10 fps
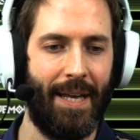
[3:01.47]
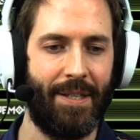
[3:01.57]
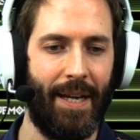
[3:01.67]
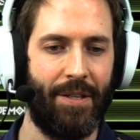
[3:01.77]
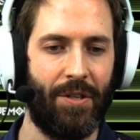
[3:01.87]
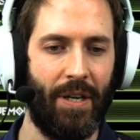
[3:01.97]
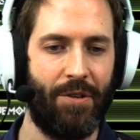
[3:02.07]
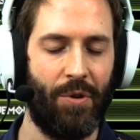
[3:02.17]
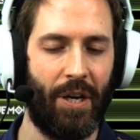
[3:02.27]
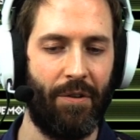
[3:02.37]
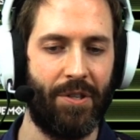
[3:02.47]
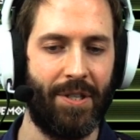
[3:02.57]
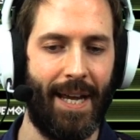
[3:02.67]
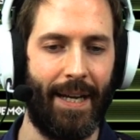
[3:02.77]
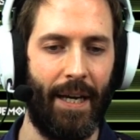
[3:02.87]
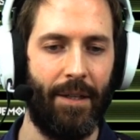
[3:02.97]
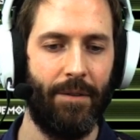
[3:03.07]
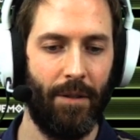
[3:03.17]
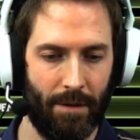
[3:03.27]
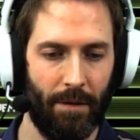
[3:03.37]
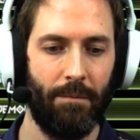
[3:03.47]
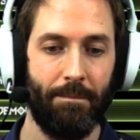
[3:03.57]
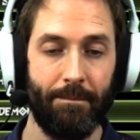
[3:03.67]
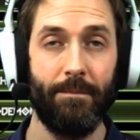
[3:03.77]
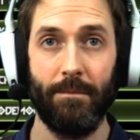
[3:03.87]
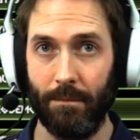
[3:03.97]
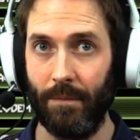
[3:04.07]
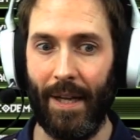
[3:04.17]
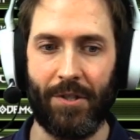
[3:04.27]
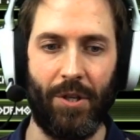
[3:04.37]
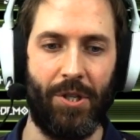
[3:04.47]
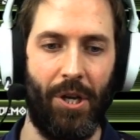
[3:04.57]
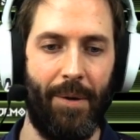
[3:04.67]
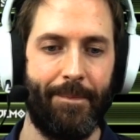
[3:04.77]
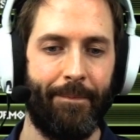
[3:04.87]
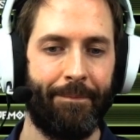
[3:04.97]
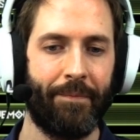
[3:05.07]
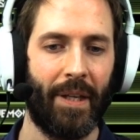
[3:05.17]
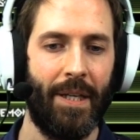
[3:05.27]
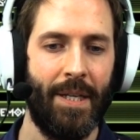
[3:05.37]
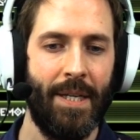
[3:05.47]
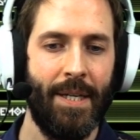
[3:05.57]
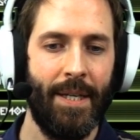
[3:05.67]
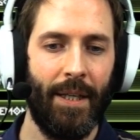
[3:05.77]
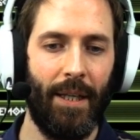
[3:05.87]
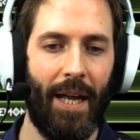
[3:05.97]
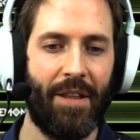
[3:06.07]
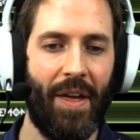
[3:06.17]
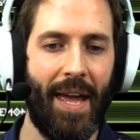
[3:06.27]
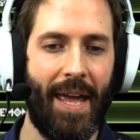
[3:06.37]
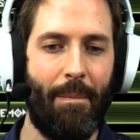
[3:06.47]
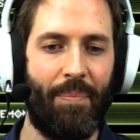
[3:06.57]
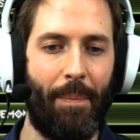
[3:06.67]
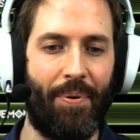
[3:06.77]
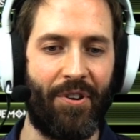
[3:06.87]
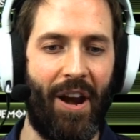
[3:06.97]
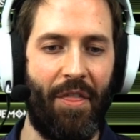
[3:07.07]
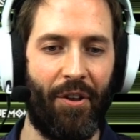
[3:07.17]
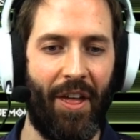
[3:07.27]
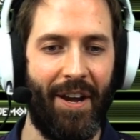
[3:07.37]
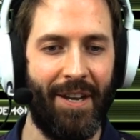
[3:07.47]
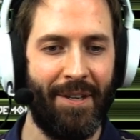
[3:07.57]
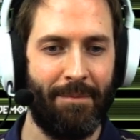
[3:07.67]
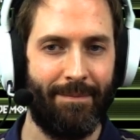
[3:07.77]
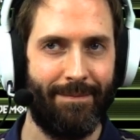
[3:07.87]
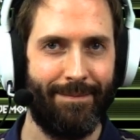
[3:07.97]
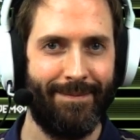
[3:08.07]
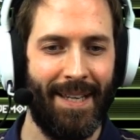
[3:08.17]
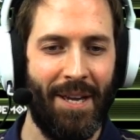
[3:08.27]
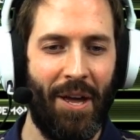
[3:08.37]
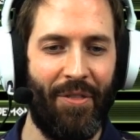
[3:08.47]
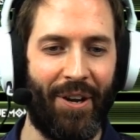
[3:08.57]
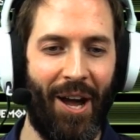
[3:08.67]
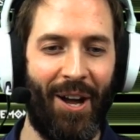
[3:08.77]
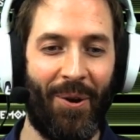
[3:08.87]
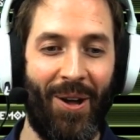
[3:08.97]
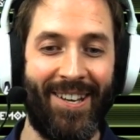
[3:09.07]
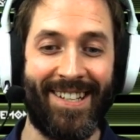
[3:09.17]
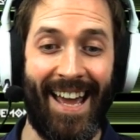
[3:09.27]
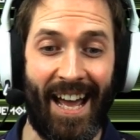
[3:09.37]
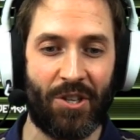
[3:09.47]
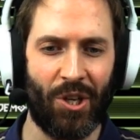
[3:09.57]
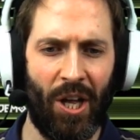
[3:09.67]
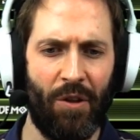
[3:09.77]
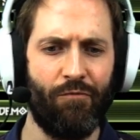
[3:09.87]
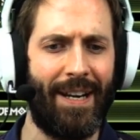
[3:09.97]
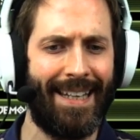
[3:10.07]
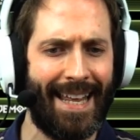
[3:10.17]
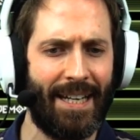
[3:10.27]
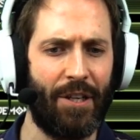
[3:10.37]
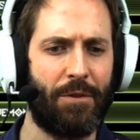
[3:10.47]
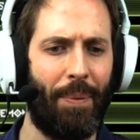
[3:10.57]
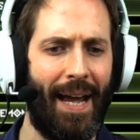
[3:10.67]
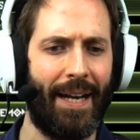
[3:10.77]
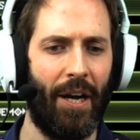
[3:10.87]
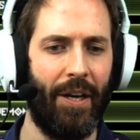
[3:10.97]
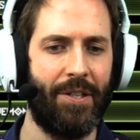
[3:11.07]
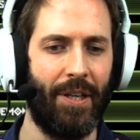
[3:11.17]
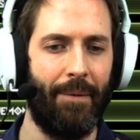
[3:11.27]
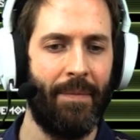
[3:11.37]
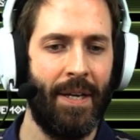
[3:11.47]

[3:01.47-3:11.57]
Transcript: to instantly trigger a stagger. That's good to know. Like their imp brethren, the Gargoyle is an agile, relentless pack hunter.